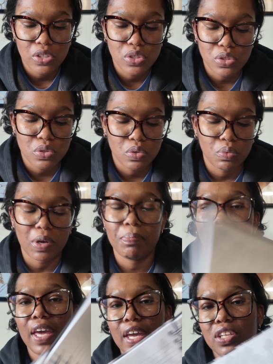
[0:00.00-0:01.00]
do 1
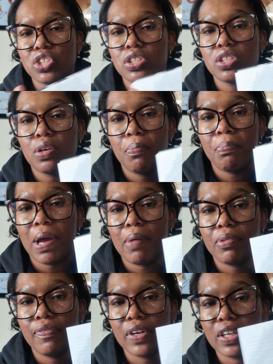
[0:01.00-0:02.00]
page
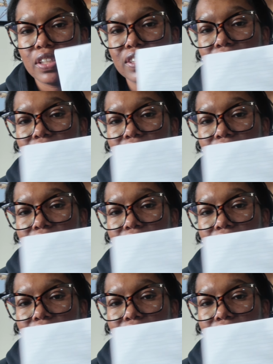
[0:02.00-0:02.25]
Bible verse